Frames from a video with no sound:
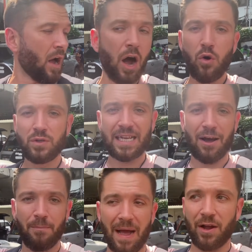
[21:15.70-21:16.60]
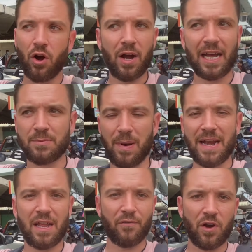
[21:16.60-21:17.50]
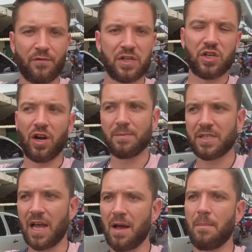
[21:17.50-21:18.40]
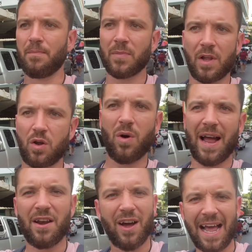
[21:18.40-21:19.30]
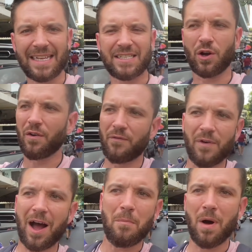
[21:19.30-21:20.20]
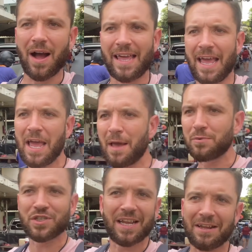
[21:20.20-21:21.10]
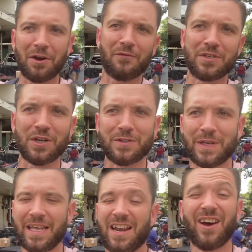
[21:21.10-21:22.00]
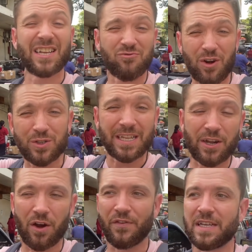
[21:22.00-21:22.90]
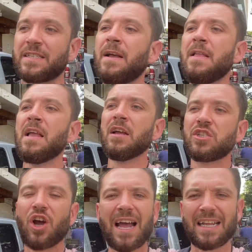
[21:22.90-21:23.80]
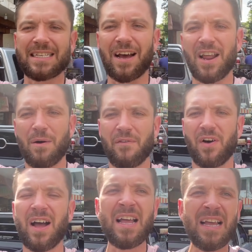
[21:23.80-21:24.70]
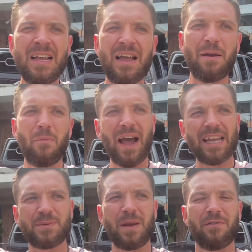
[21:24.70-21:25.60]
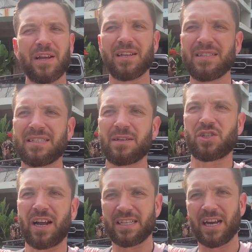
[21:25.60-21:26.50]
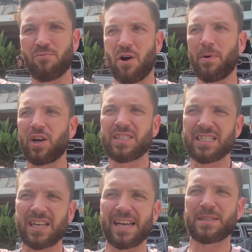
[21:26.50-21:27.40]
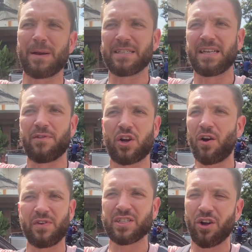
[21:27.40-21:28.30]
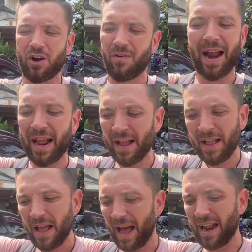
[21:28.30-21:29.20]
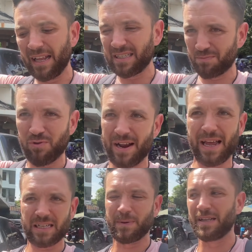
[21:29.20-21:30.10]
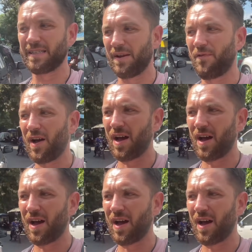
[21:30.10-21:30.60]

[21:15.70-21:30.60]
Old Town Bangkok has plenty of coffee shops, quite nice sort of upmarket, hip, chic coffee shops, so you can get nice roasted coffees. Chinatown, however, in my experience, Chinatown proper, because it's so expensive, the coffee's not great and it's pretty expensive